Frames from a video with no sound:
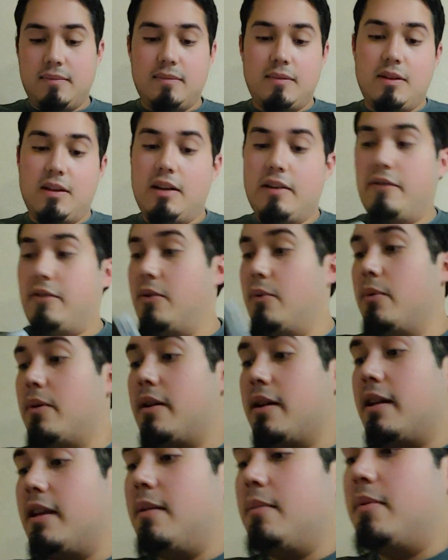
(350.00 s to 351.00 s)
If you
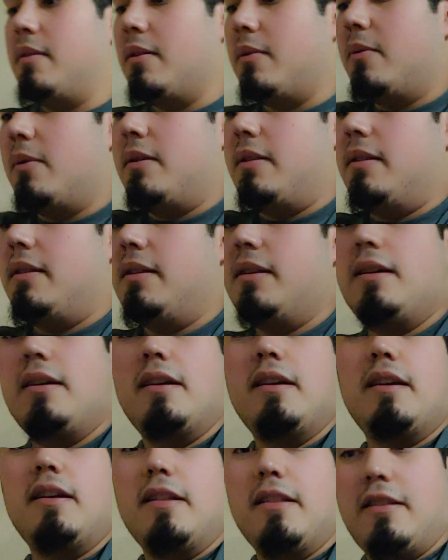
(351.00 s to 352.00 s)
want to keep the one
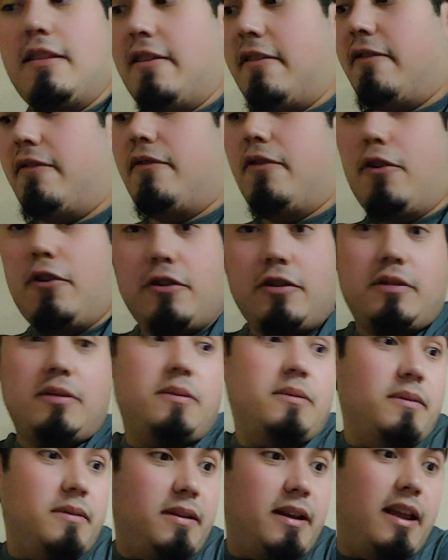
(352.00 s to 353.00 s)
they first
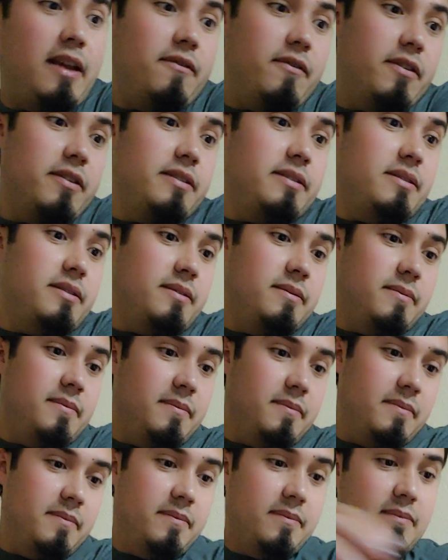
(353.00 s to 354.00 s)
gave us.
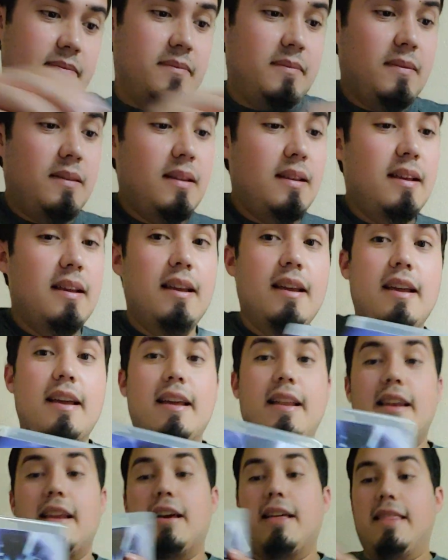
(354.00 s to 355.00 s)

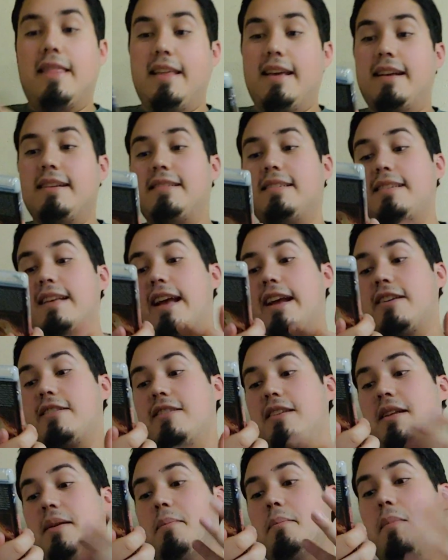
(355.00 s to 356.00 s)
Now this is
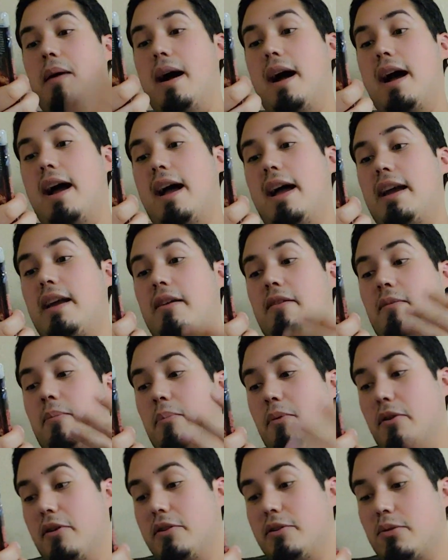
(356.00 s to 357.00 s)
actually my
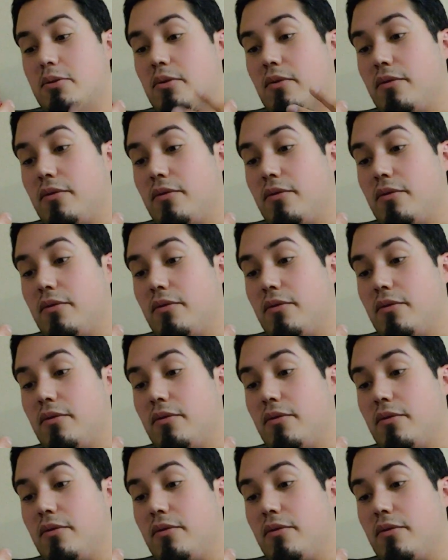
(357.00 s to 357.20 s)
personal